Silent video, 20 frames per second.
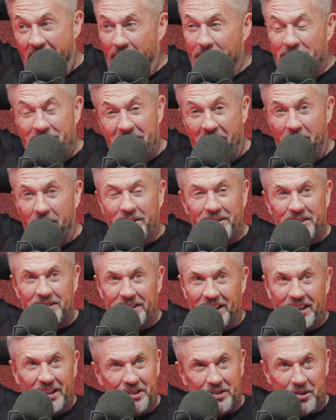I mean,
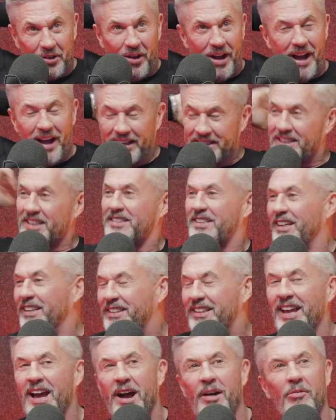as I said
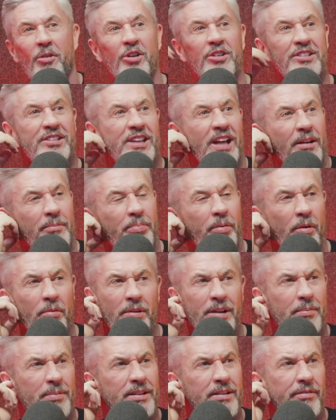to you, I watched it
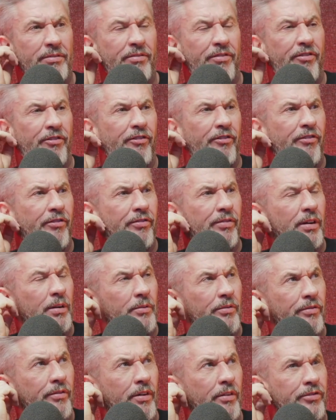probably about
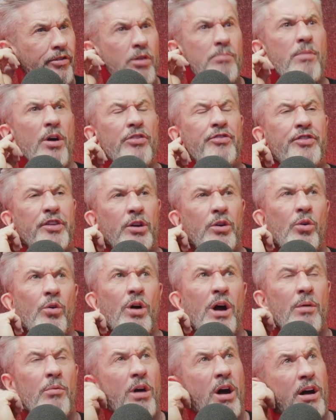a few months
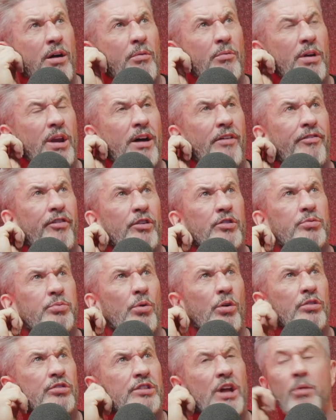ago. When I first
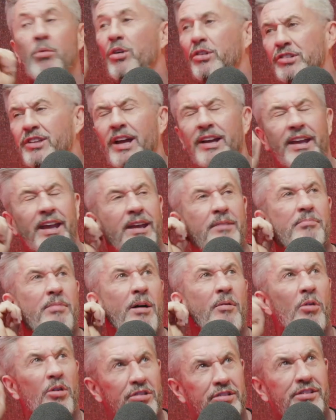watched it again, but
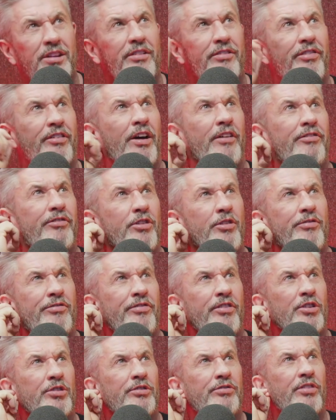I watched it for a few
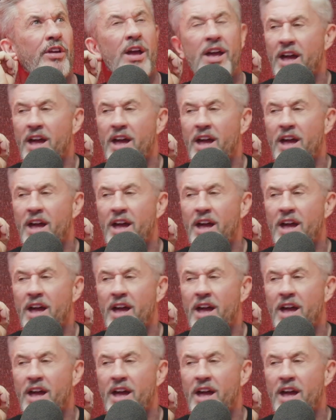first,